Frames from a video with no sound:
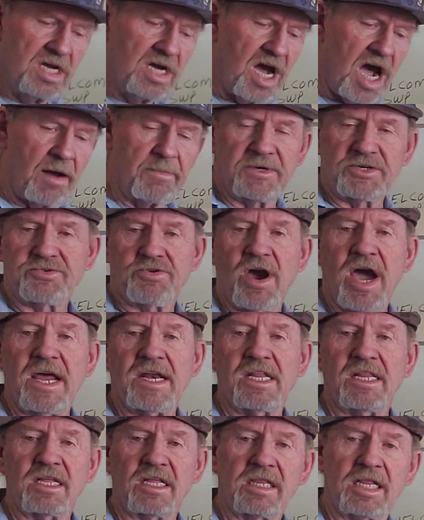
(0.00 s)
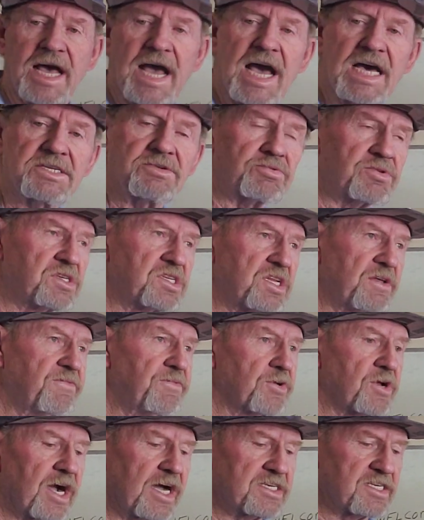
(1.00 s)
I'm going to try it in the class. We'll see if
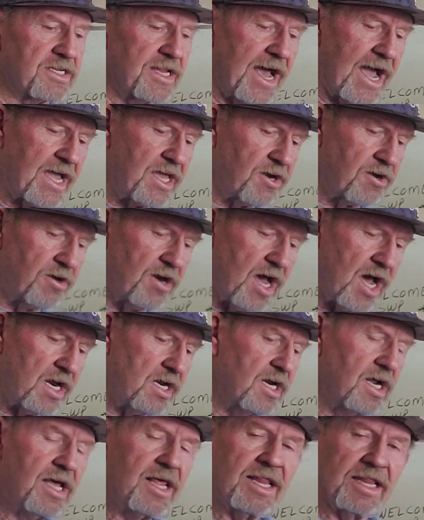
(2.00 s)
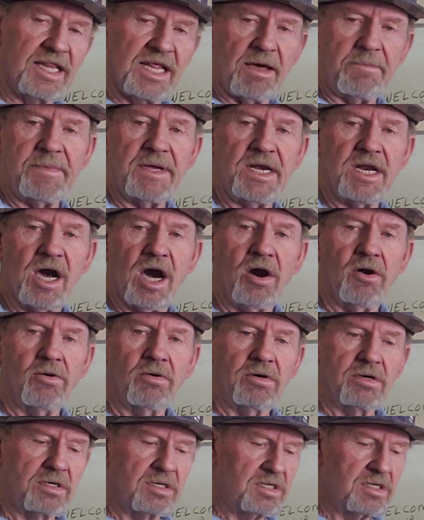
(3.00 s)
you guys like it or not. Let me know.